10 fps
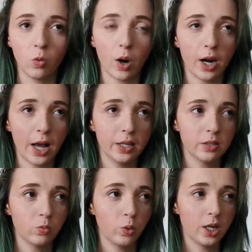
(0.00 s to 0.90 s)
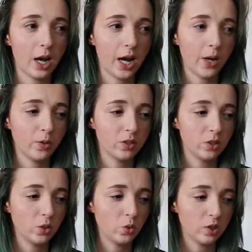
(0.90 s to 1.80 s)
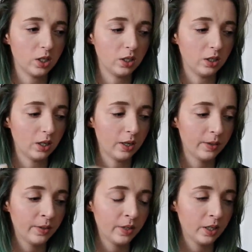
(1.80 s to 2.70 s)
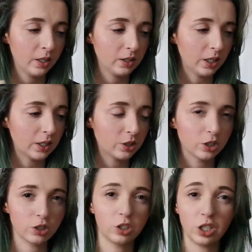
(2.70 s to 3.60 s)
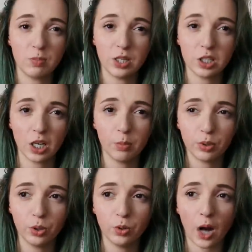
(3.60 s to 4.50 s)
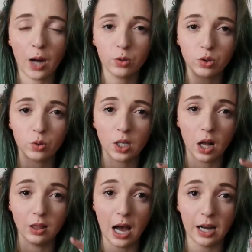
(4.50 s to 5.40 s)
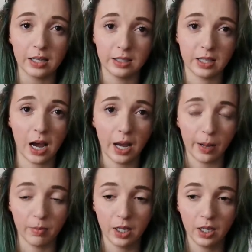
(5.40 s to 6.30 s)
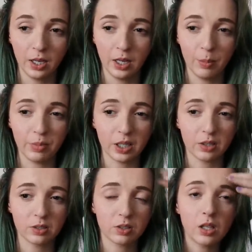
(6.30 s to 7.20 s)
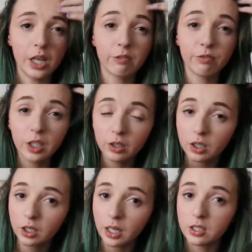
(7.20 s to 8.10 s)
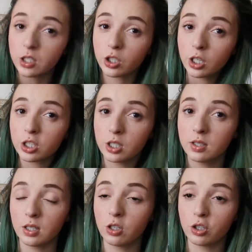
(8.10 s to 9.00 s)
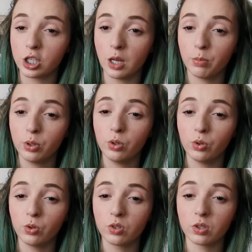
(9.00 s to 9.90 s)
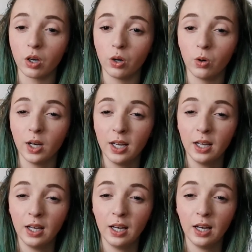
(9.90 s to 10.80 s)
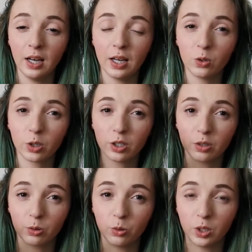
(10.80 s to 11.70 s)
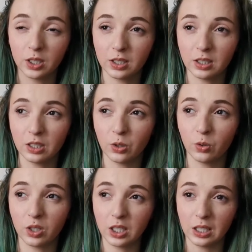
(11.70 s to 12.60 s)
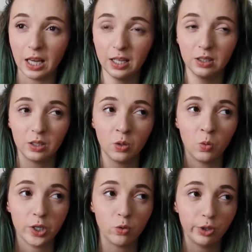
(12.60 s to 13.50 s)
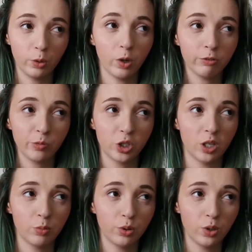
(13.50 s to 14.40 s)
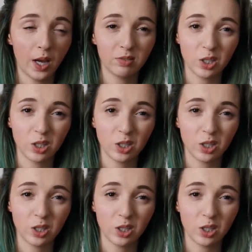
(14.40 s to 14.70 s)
Whereas when I was using like just cheapy shampoo, I was using a lot at a time because there's a lot of filler and detergents in your shampoos. So, in order to, you know, get what you really want from the shampoo, you have